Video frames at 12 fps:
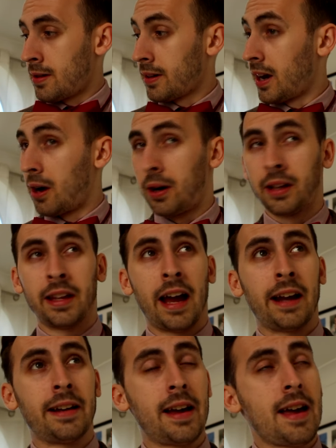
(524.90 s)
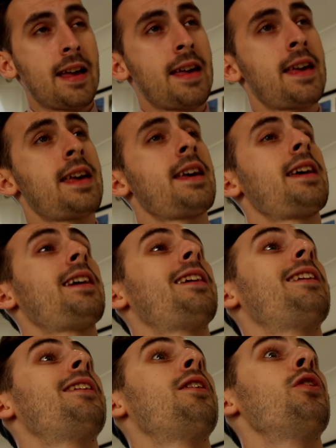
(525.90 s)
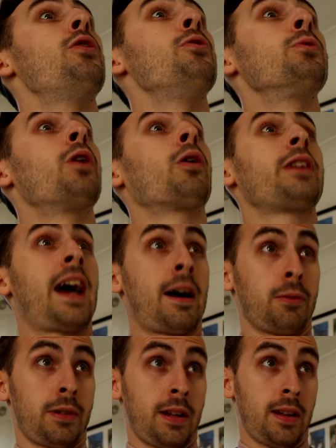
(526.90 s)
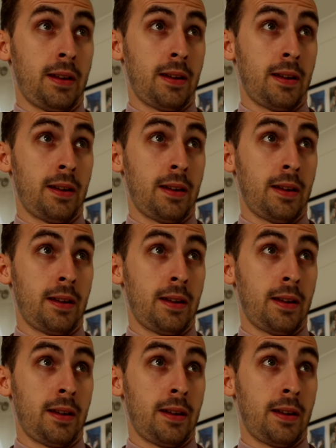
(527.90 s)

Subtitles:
Go on then. Who got out?